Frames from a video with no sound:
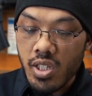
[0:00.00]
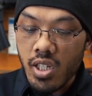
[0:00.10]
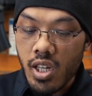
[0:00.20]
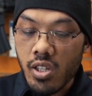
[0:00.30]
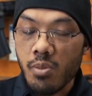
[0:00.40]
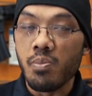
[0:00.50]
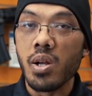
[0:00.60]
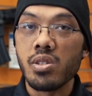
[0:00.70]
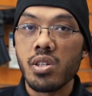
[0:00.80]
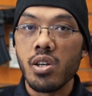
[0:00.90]
the other
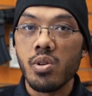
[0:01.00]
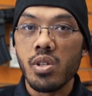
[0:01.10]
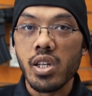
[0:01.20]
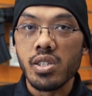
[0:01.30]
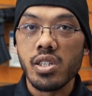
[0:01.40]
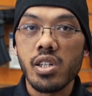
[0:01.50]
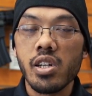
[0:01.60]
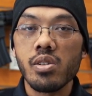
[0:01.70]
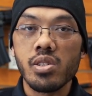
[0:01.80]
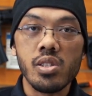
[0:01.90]
parts go, like I said, the
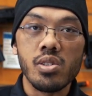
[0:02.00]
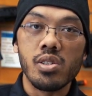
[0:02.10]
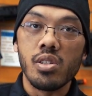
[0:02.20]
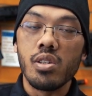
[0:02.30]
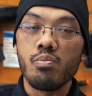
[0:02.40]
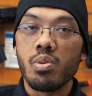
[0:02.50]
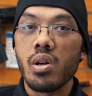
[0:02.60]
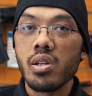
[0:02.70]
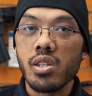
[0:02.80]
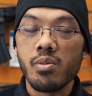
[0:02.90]
air seal is
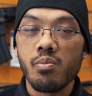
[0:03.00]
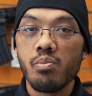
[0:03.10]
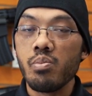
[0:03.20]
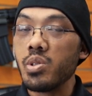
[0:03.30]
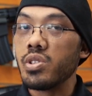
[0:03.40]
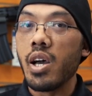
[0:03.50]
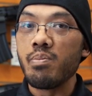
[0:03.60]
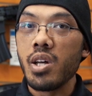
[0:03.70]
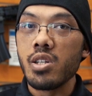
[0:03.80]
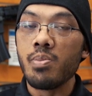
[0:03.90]
probably the most
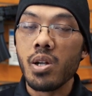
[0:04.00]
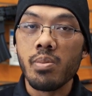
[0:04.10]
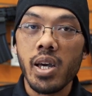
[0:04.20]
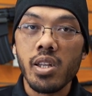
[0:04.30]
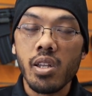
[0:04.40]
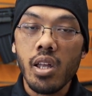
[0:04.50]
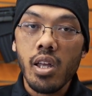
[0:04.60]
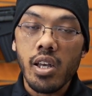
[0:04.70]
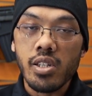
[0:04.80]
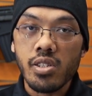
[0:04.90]
top-notch part about it.
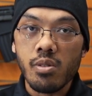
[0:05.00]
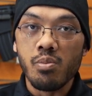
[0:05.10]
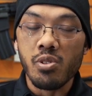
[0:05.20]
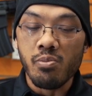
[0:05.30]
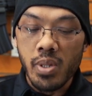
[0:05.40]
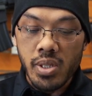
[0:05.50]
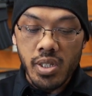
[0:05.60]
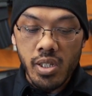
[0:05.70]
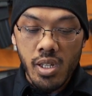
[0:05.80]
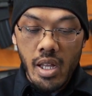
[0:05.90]
Has an improved
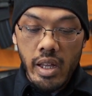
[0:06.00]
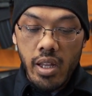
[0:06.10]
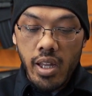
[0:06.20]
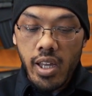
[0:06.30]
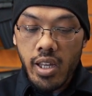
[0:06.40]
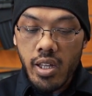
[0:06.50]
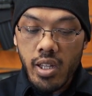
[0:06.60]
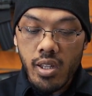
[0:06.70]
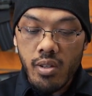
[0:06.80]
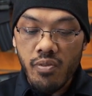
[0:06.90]
piston
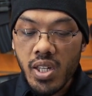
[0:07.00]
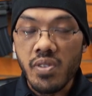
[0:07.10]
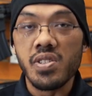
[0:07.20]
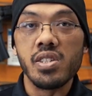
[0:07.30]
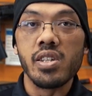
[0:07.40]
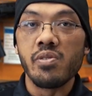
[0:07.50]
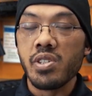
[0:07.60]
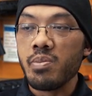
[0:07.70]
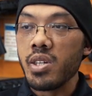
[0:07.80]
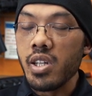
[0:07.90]
and the VFC
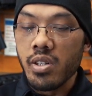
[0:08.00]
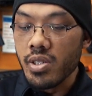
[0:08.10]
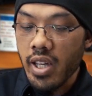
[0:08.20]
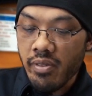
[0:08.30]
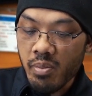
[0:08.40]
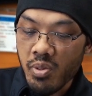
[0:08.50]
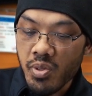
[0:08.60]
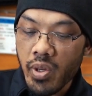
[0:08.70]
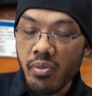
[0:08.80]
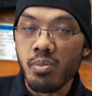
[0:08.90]
self-shimming gears. They haven't moved
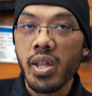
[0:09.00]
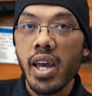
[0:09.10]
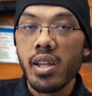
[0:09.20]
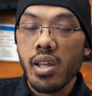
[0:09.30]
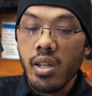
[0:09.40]
away from that.